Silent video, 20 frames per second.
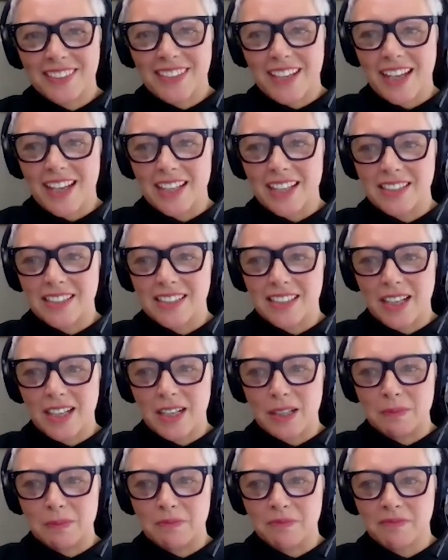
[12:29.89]
And
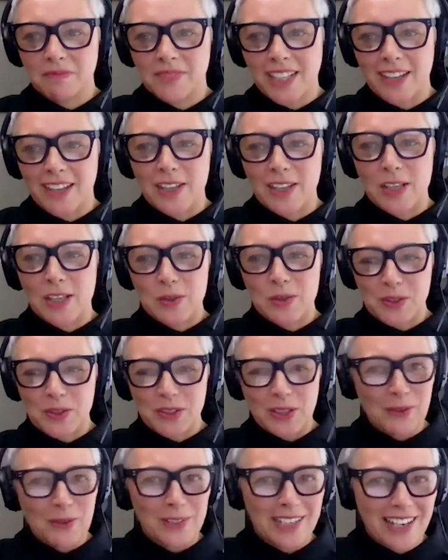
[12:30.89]
then
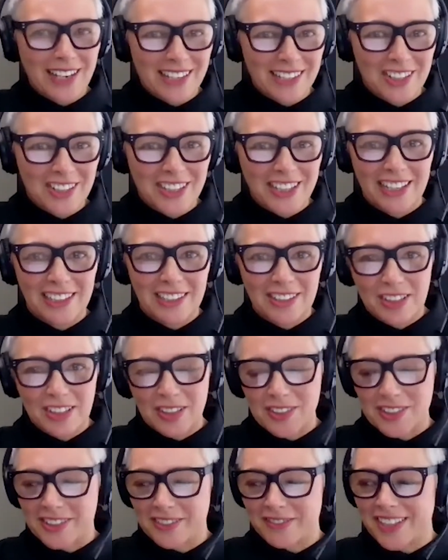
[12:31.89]
also a last challenge,
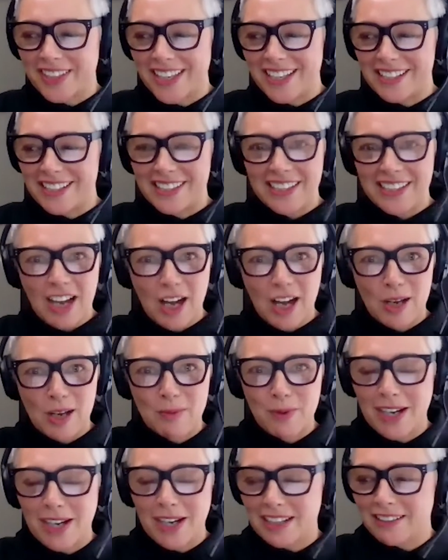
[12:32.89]
because again, it's a high
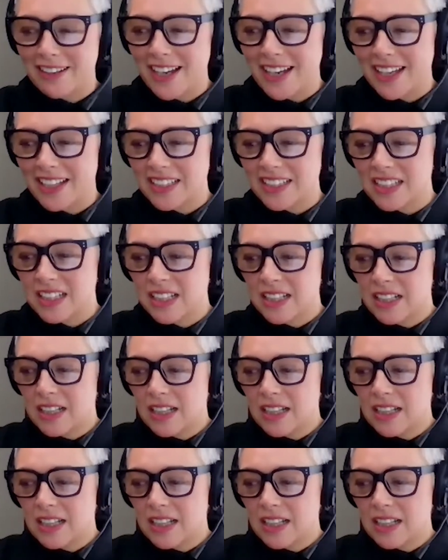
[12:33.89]
wire act,